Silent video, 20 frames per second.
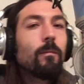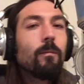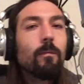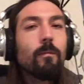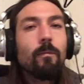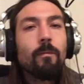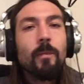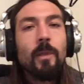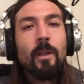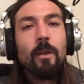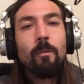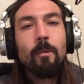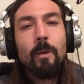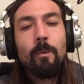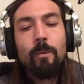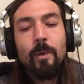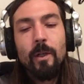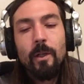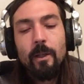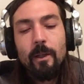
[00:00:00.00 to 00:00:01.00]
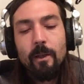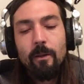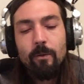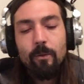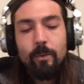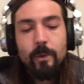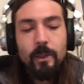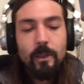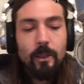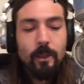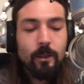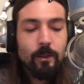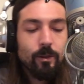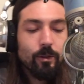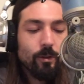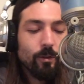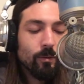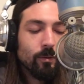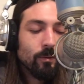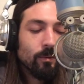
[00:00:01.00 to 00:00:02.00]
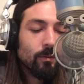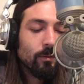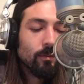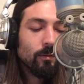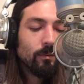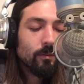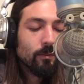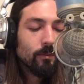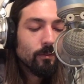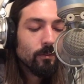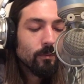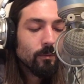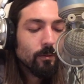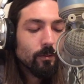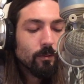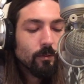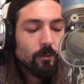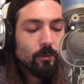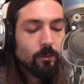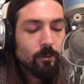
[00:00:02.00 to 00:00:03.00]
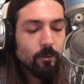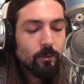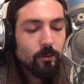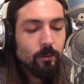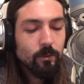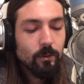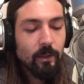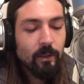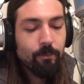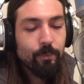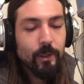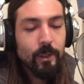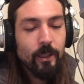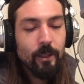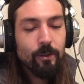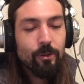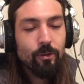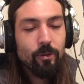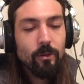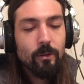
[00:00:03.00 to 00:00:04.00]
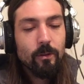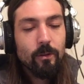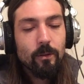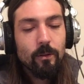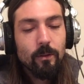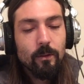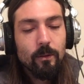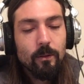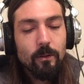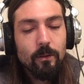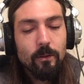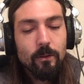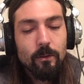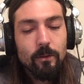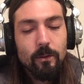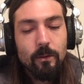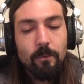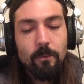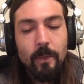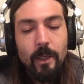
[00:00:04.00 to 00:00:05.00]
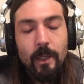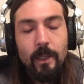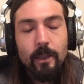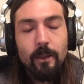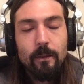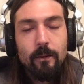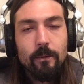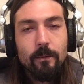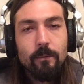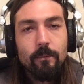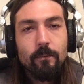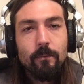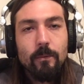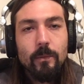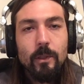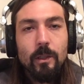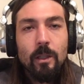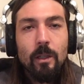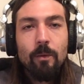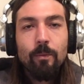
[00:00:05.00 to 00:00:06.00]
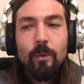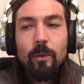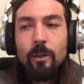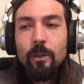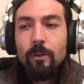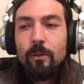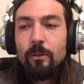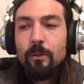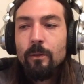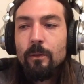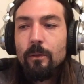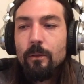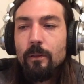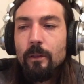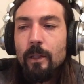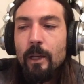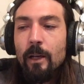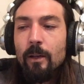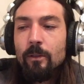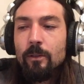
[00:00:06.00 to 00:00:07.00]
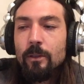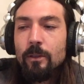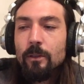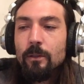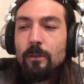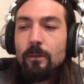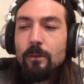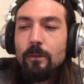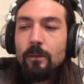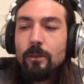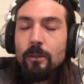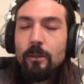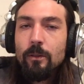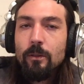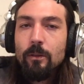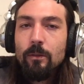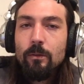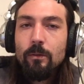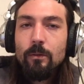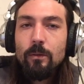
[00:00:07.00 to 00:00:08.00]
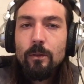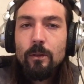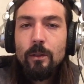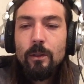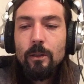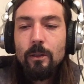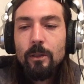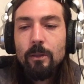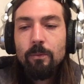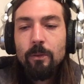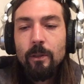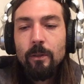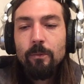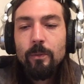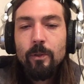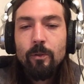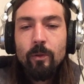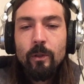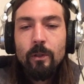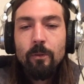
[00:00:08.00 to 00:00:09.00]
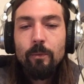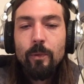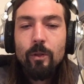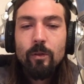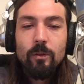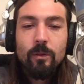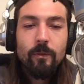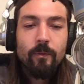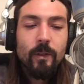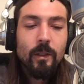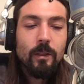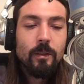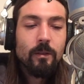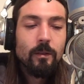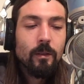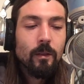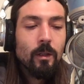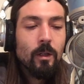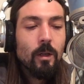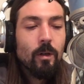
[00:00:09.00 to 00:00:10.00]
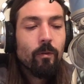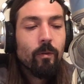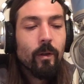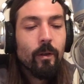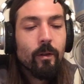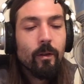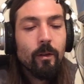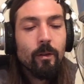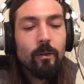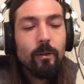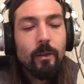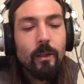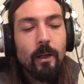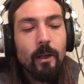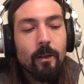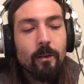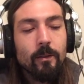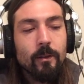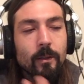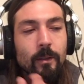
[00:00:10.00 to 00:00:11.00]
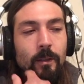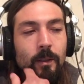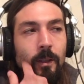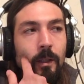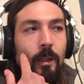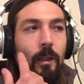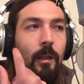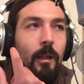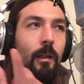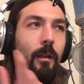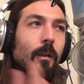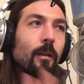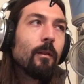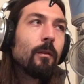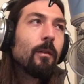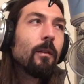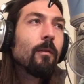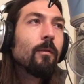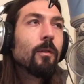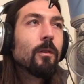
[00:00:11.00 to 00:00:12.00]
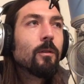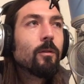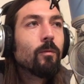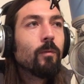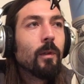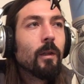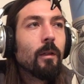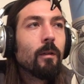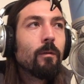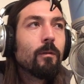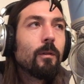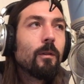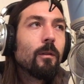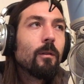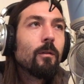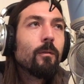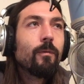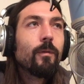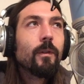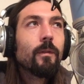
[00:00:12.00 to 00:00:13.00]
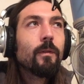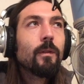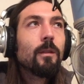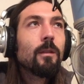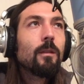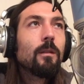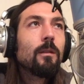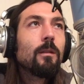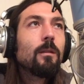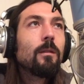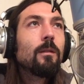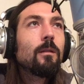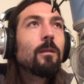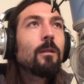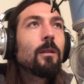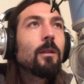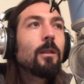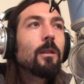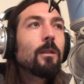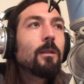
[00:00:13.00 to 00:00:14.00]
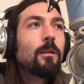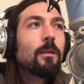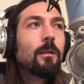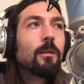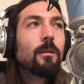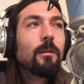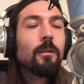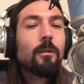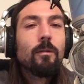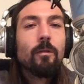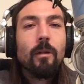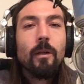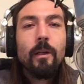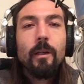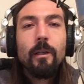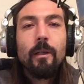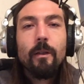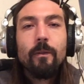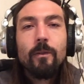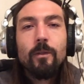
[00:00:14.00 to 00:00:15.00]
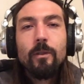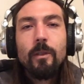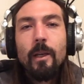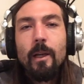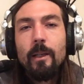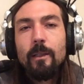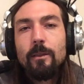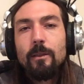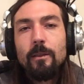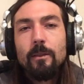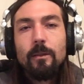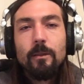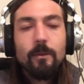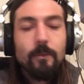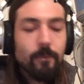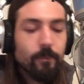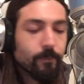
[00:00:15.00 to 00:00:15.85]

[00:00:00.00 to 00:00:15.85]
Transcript: me and my buddy have potential to make a couple 100,000. So split it between the both of us, around 100,000. That'd give us around 50, 60 grand after taxes.